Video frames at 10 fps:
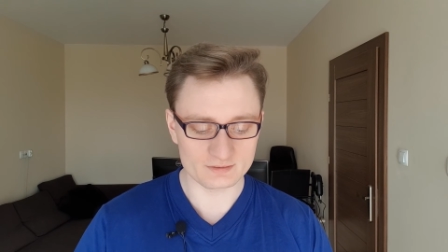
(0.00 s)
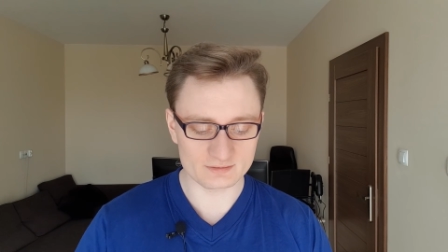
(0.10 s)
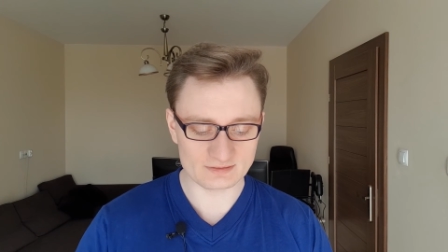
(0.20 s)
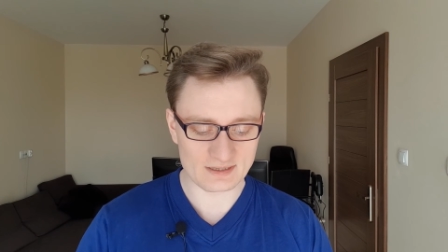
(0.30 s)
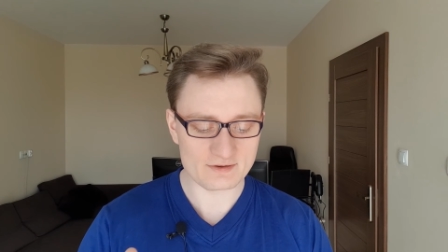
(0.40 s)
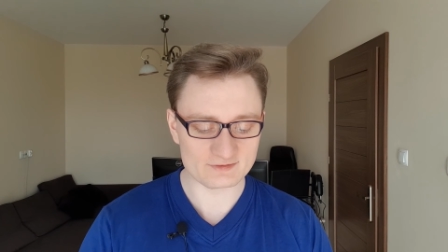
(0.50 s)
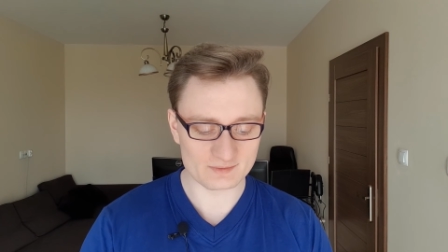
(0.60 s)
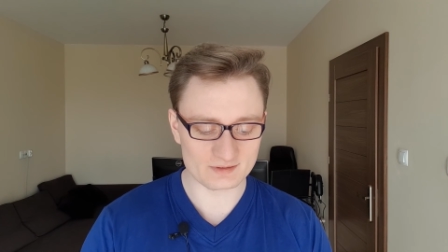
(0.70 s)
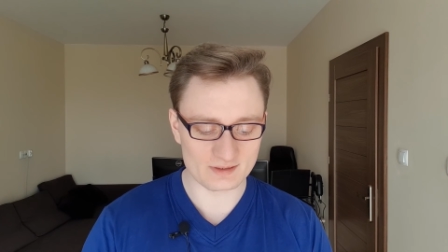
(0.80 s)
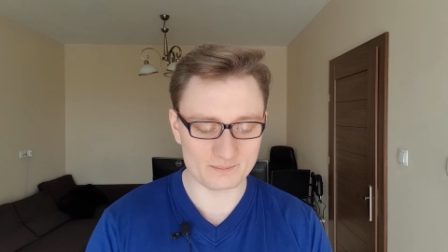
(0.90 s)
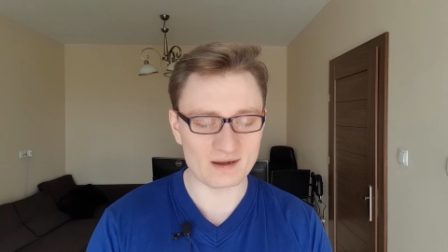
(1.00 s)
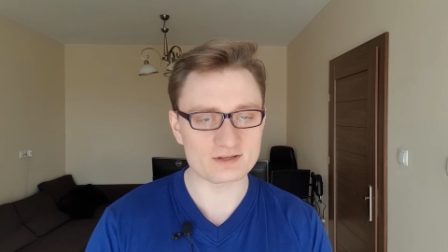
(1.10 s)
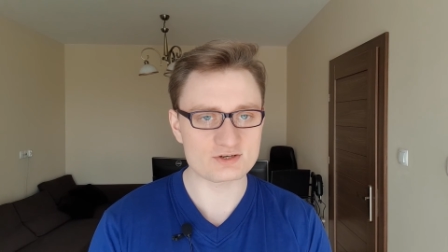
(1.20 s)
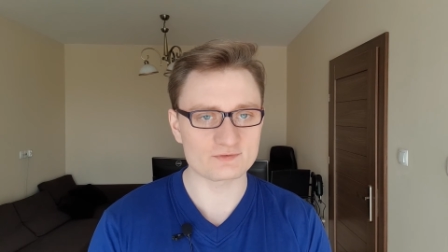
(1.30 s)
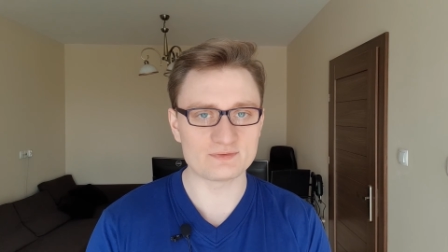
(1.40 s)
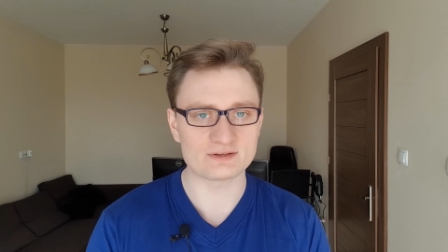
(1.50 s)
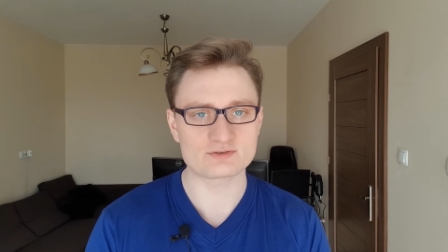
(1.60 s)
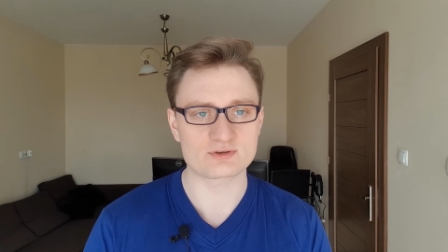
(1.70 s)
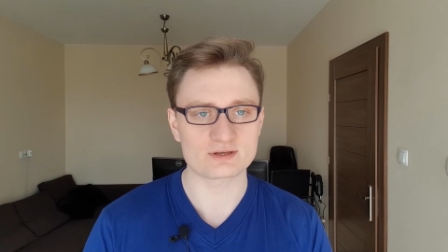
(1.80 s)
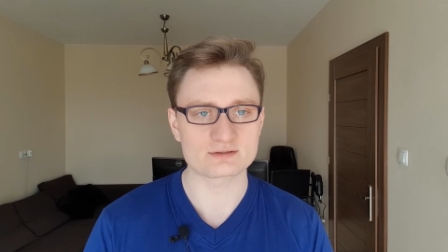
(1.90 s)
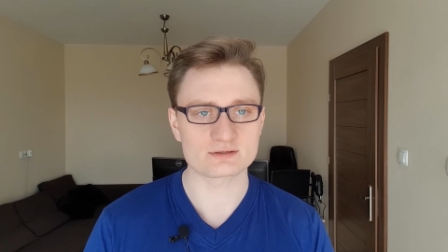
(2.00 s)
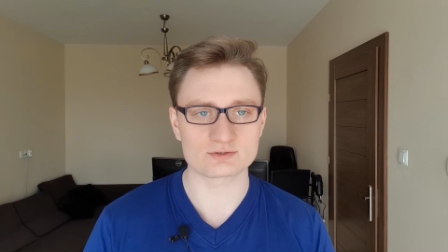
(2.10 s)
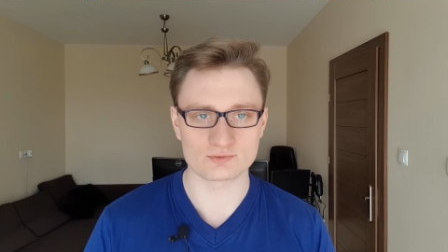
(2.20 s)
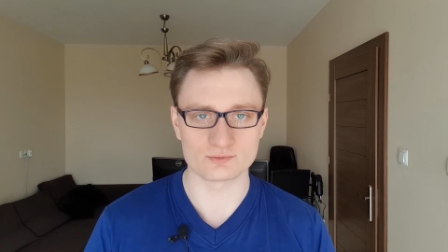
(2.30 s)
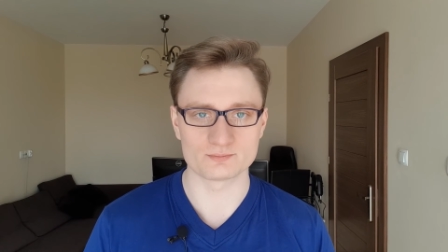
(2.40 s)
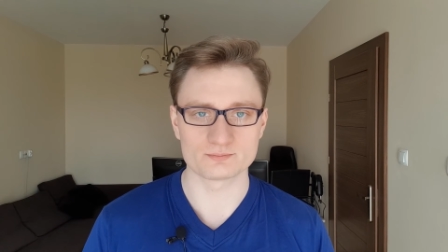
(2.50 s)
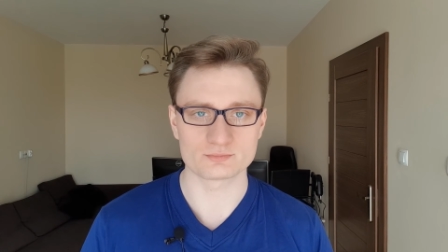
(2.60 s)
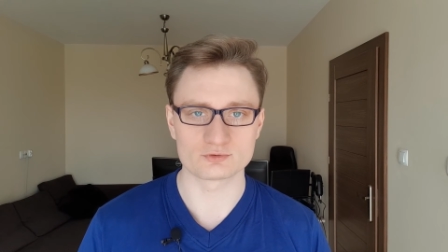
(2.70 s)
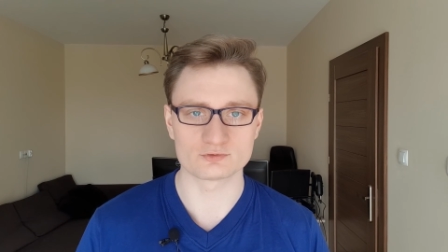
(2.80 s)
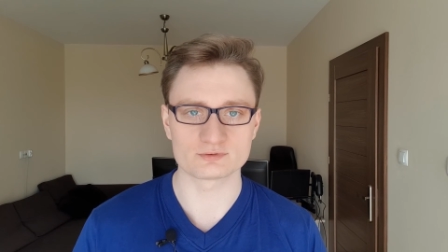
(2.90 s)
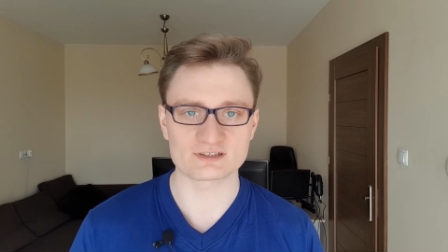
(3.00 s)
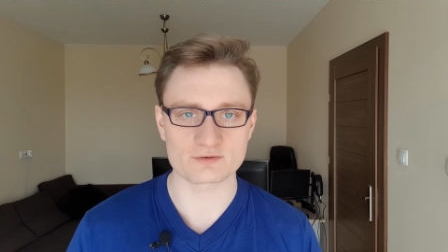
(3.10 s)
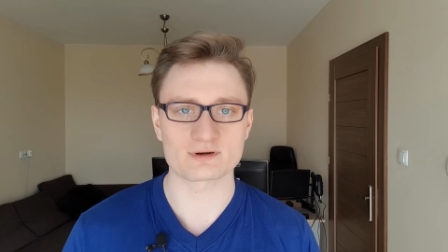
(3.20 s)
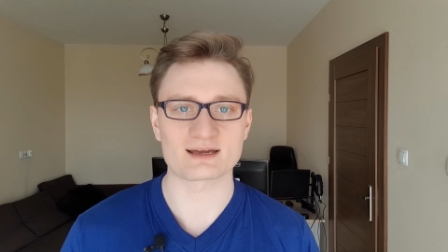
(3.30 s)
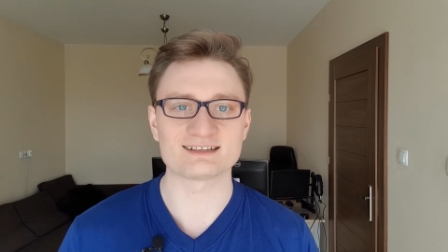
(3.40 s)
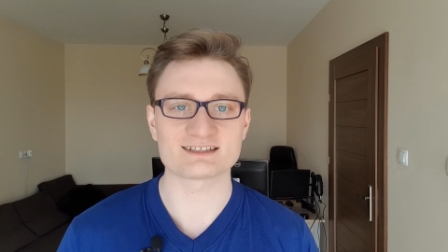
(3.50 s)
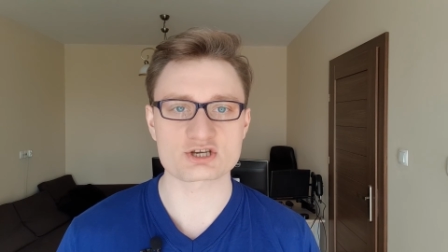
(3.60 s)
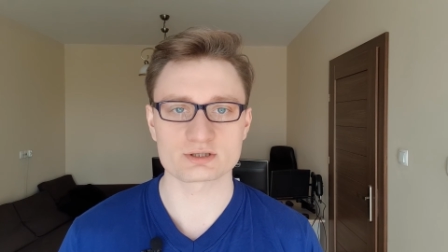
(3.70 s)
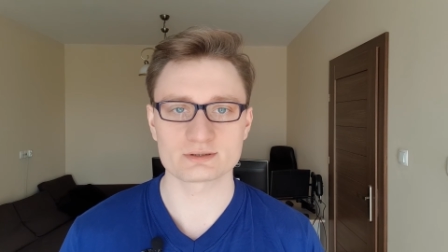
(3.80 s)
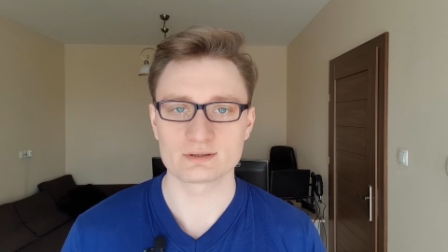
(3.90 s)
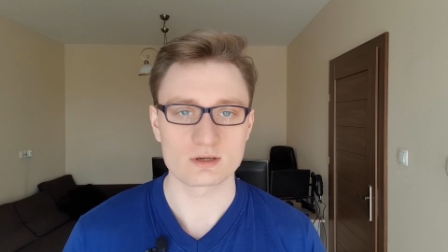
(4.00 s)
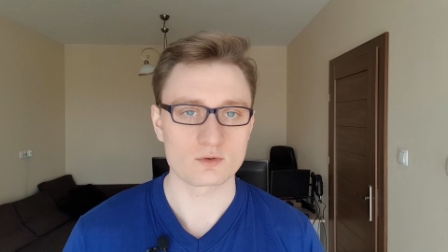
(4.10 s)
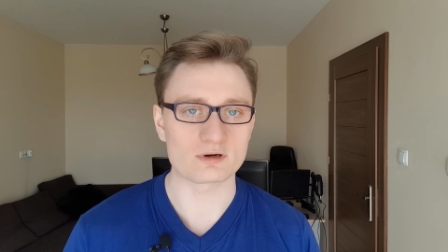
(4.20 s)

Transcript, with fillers: there is a bunch of things you can do to secure organization.